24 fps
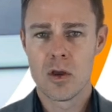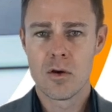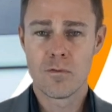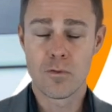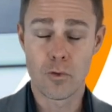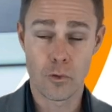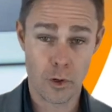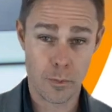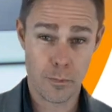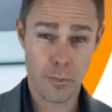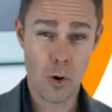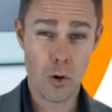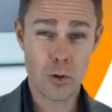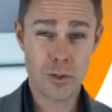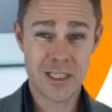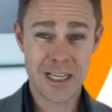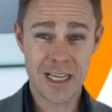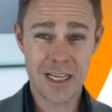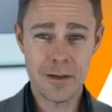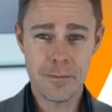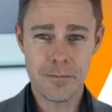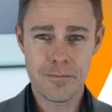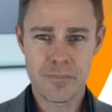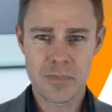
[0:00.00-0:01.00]
For
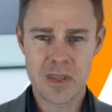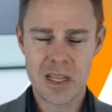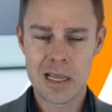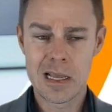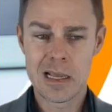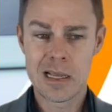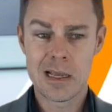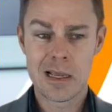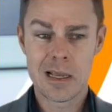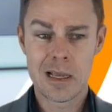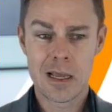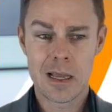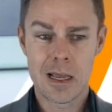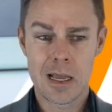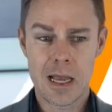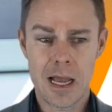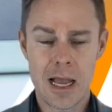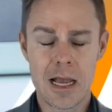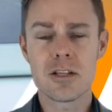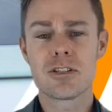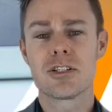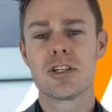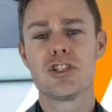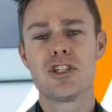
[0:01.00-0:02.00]
reporting,
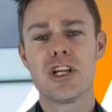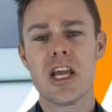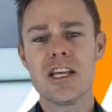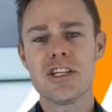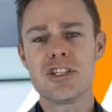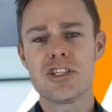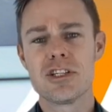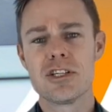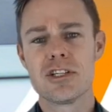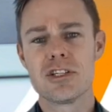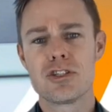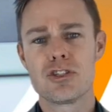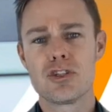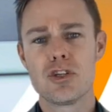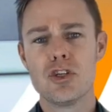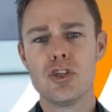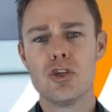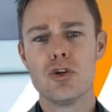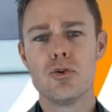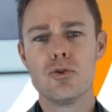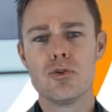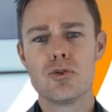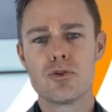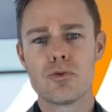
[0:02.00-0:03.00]
our suggestion is to
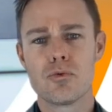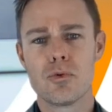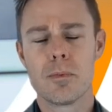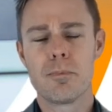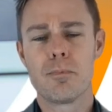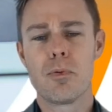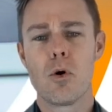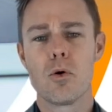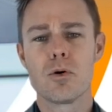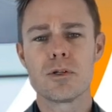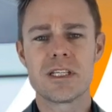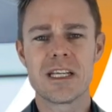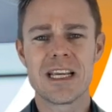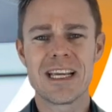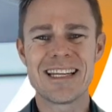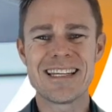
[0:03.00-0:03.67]
use reporting